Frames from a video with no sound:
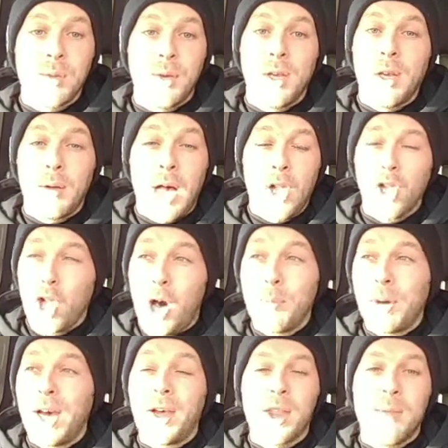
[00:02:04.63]
be a lot
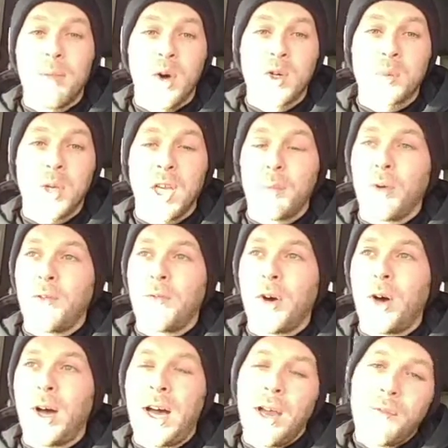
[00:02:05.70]
better than most people
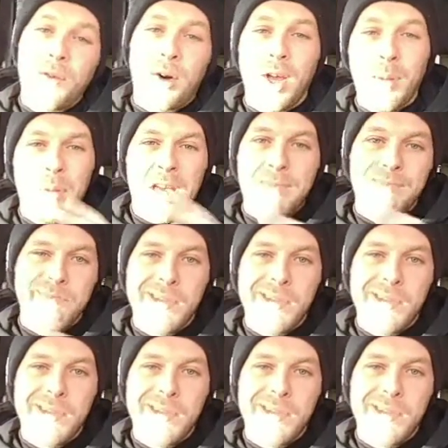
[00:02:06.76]
thought. I thought he'd be,